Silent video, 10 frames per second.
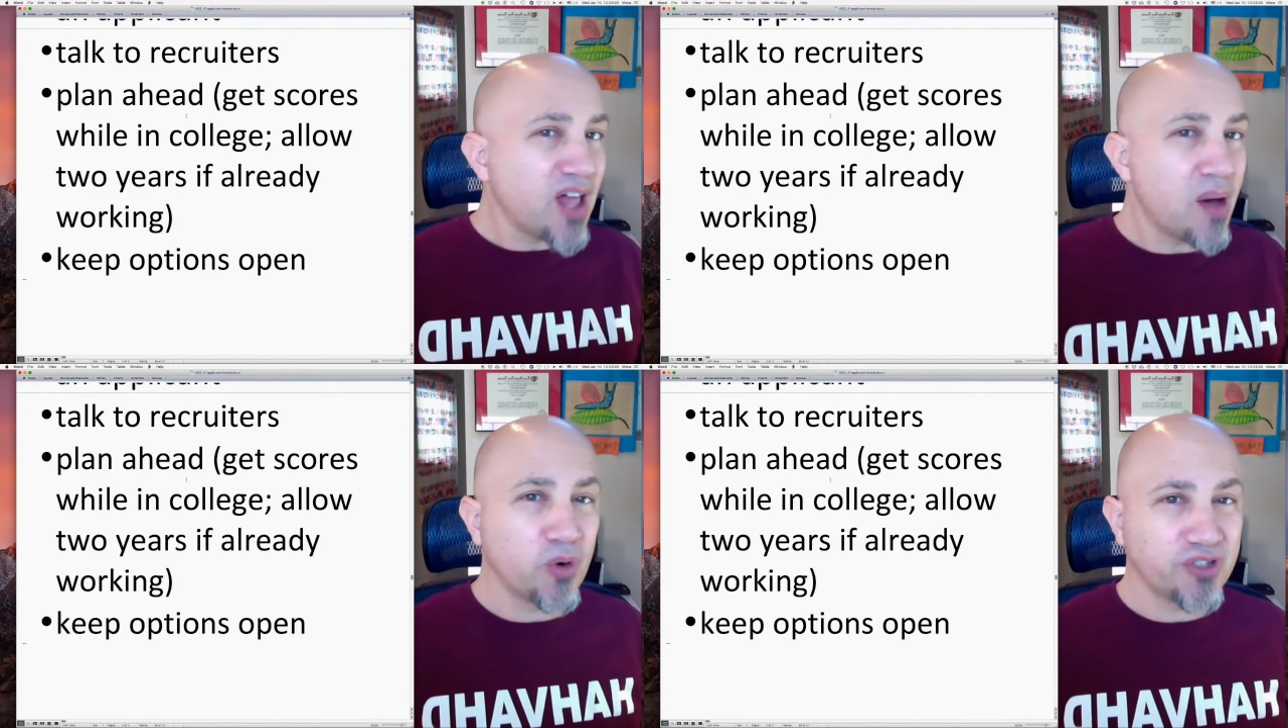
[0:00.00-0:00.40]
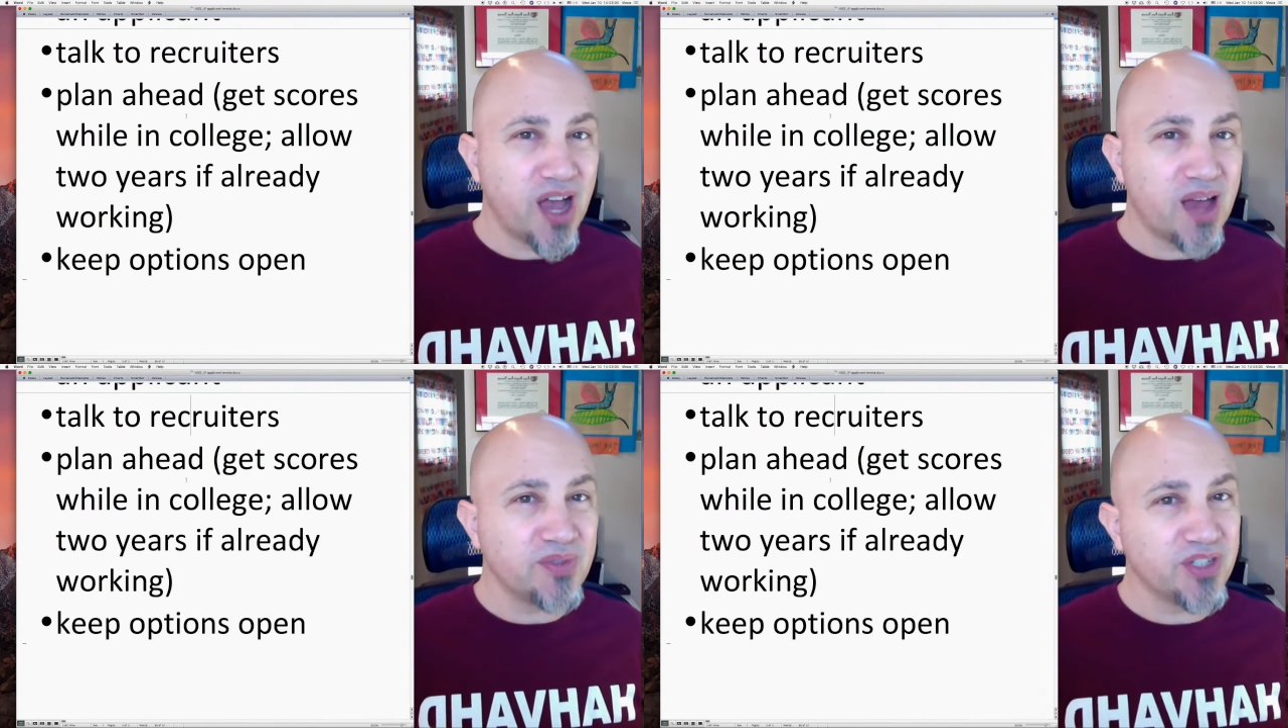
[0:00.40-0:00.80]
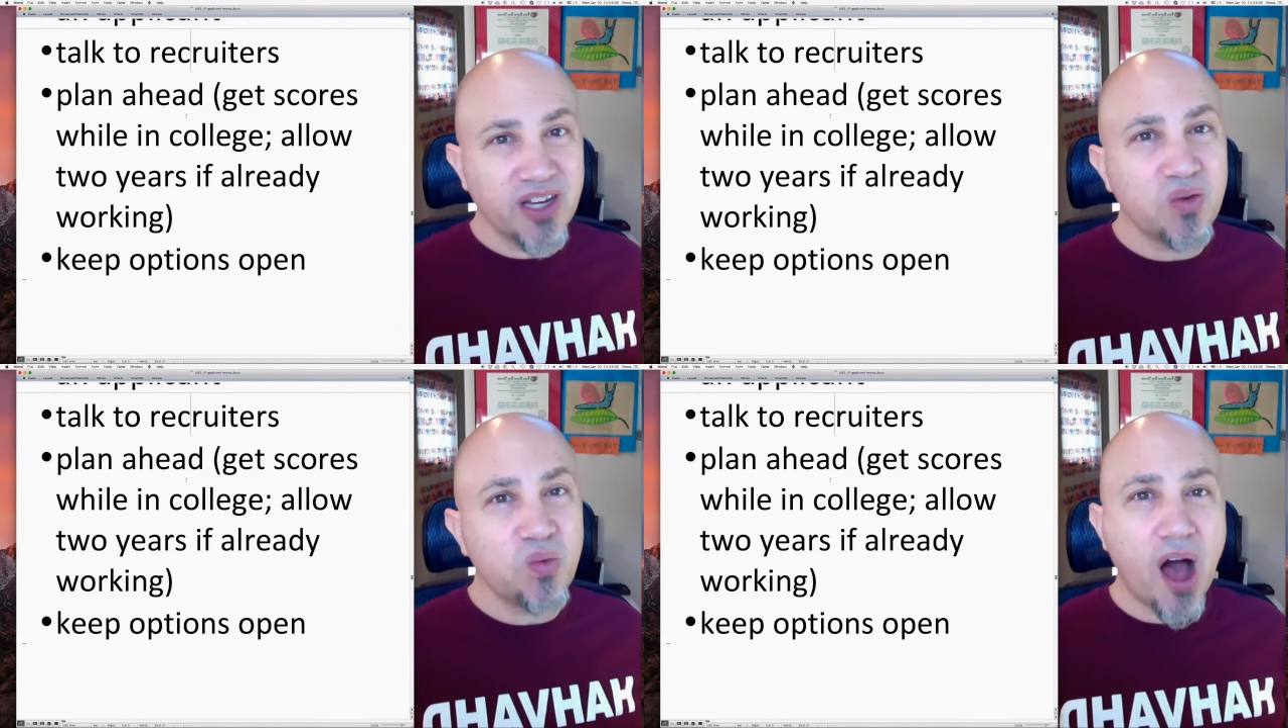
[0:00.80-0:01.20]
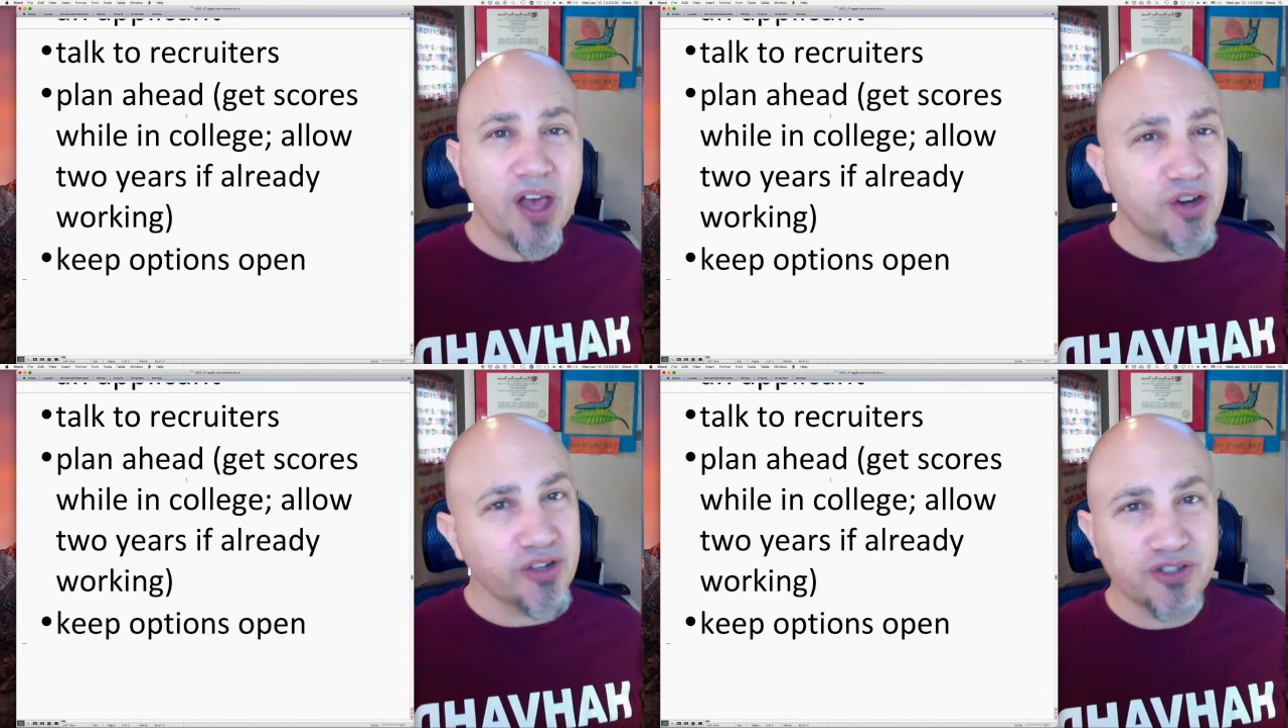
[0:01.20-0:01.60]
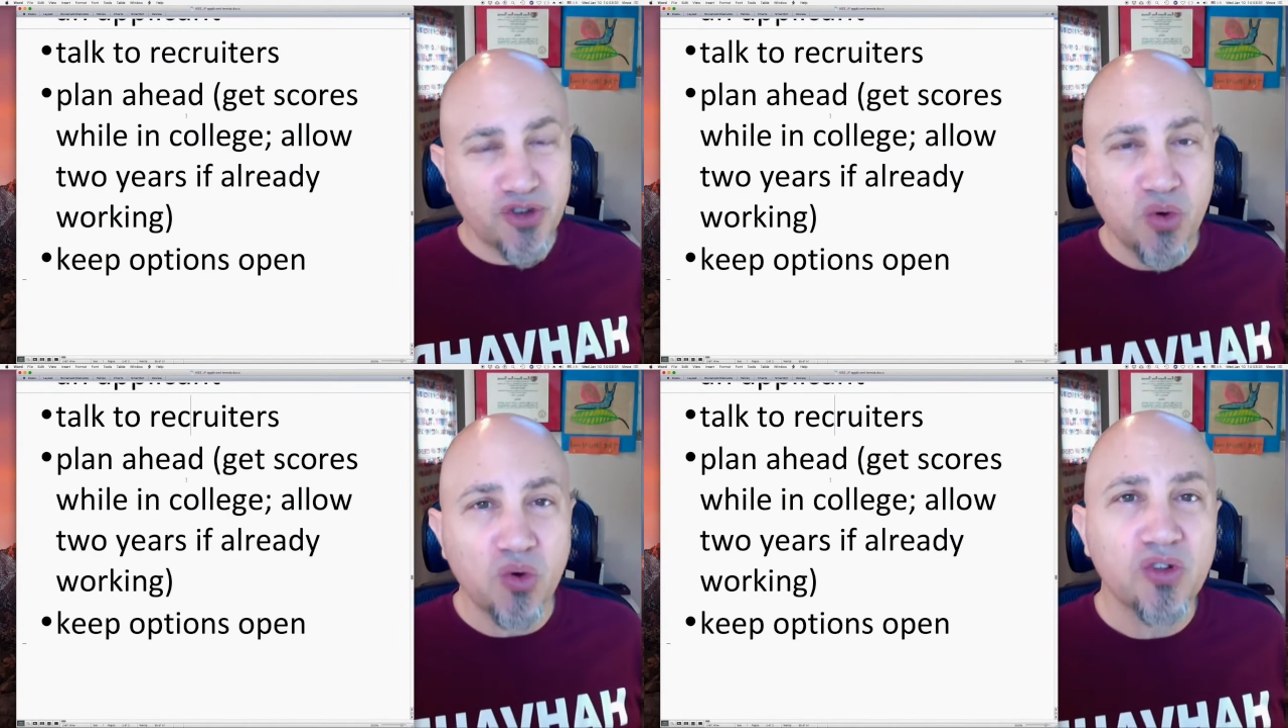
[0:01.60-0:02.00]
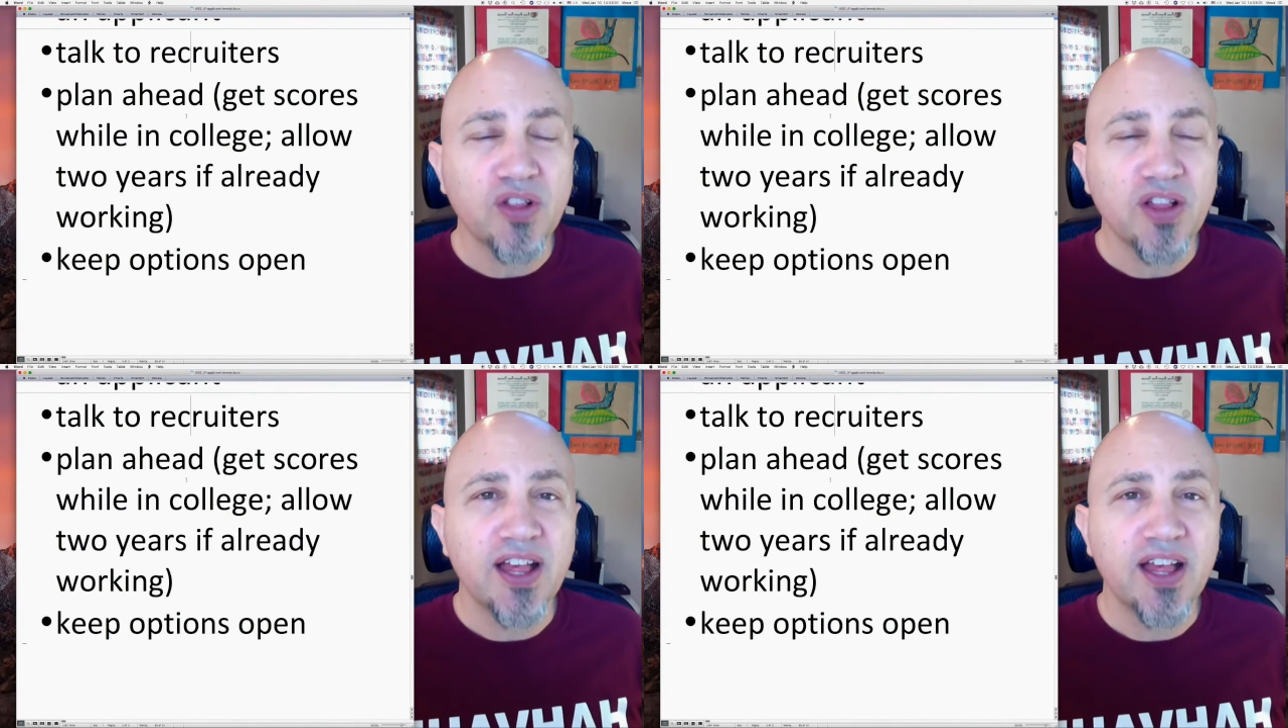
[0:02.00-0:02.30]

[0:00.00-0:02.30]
lot more time to study while you're in school.